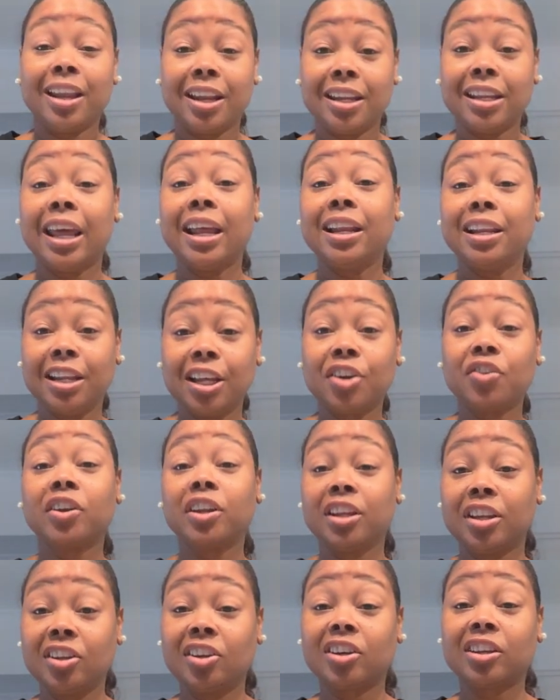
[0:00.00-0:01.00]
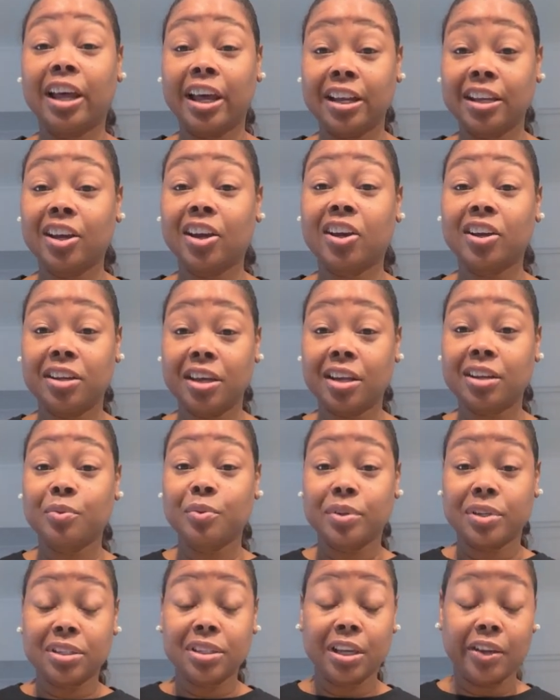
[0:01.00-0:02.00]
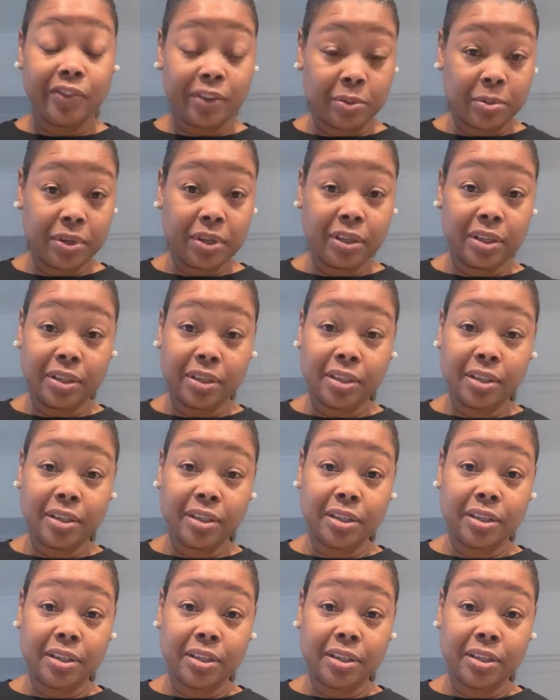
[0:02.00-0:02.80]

they literally look like they're connected with a safety pin.